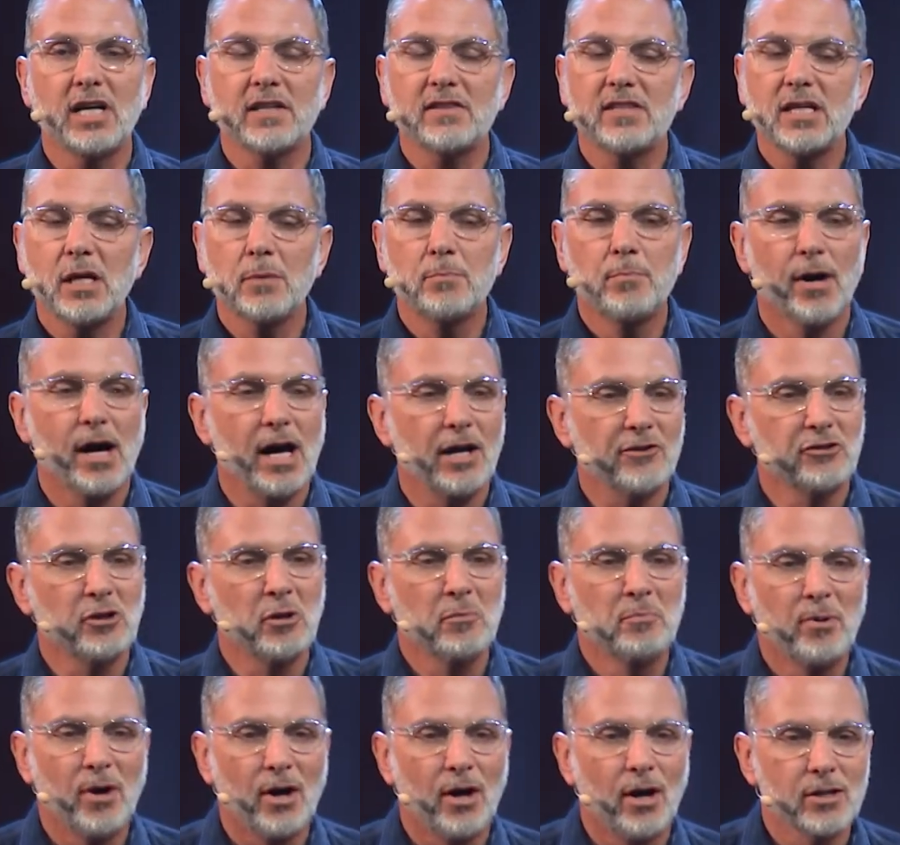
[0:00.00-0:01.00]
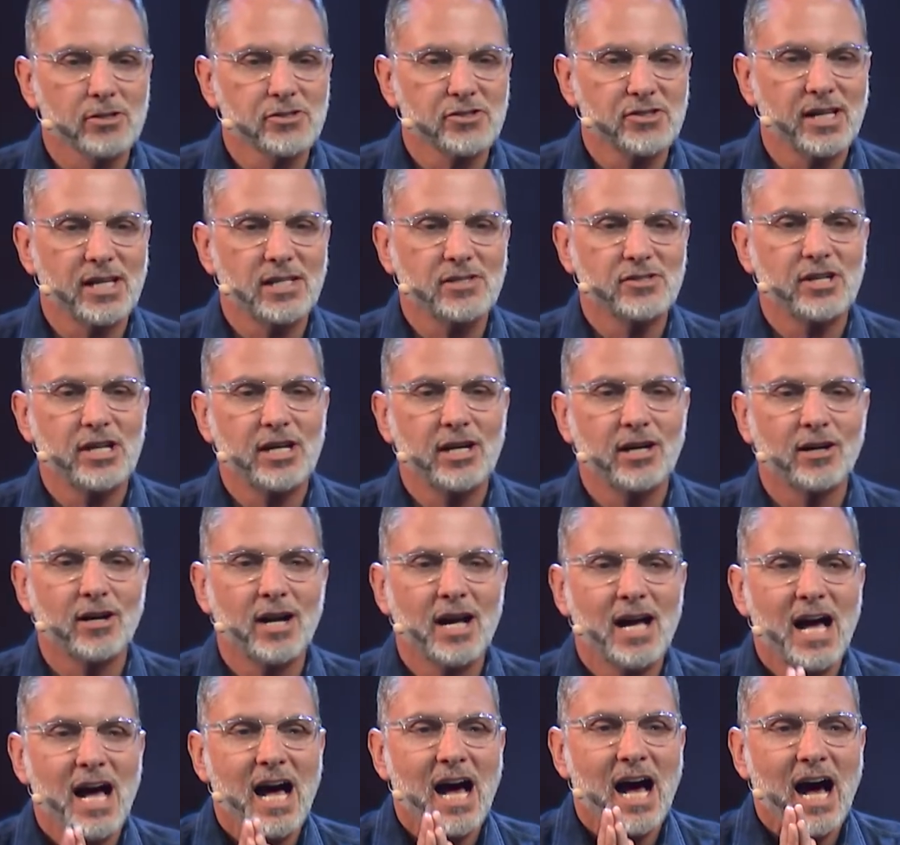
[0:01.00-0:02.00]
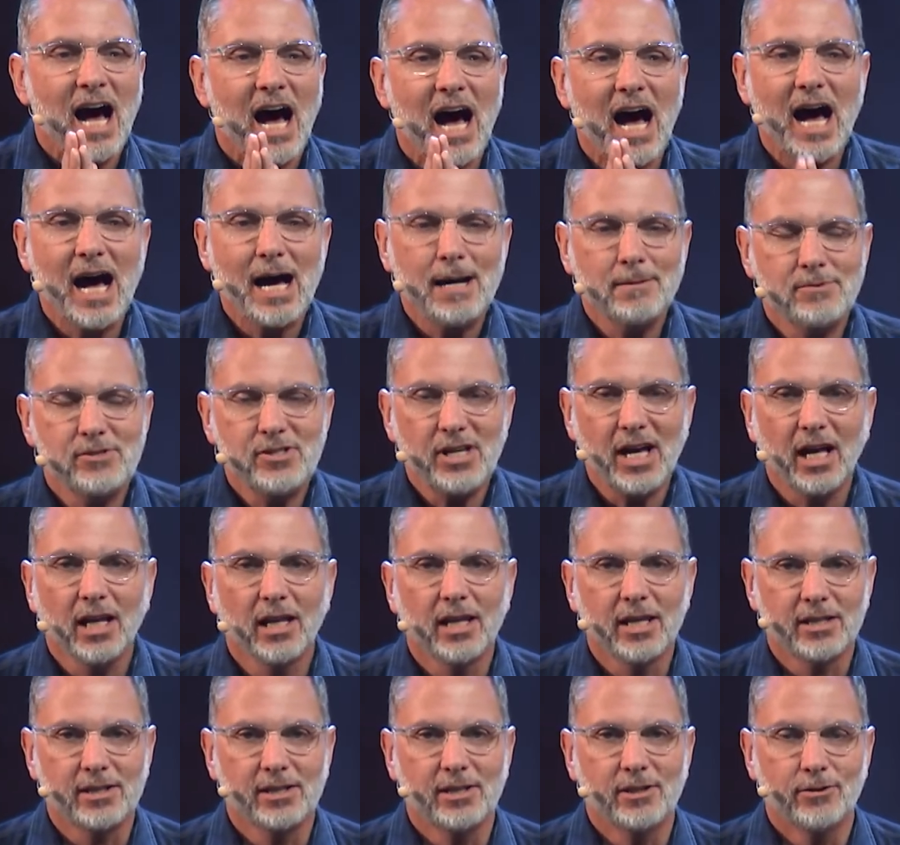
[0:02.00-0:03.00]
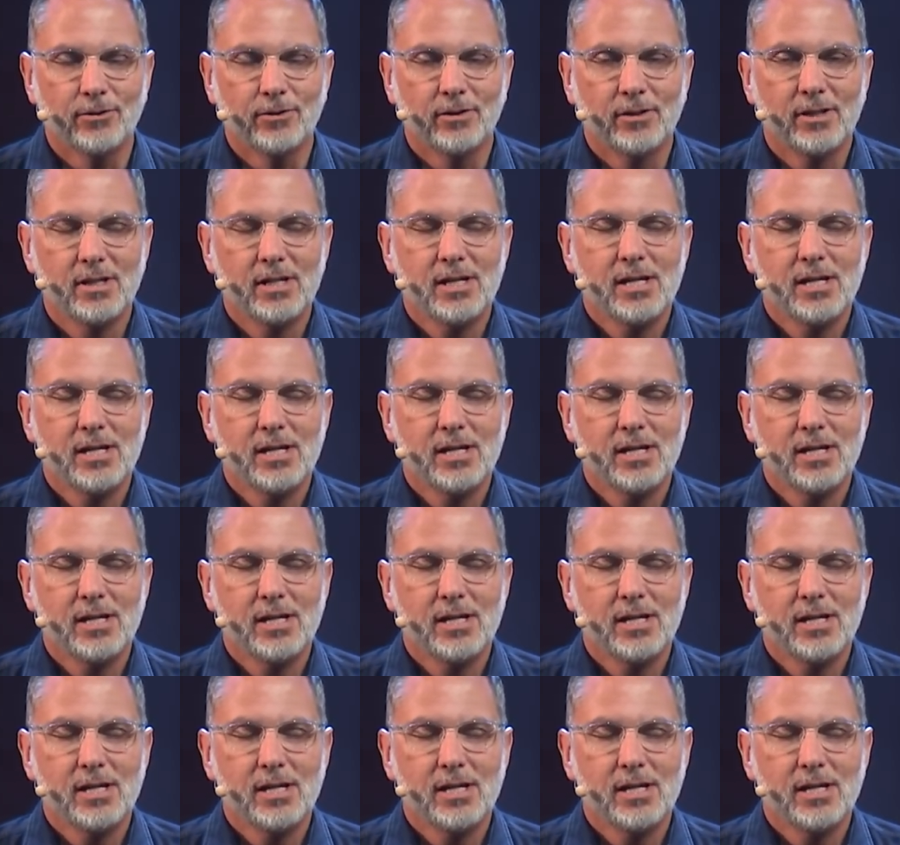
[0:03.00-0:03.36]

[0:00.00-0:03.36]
Yet the Apostle Paul says here, I'm telling you,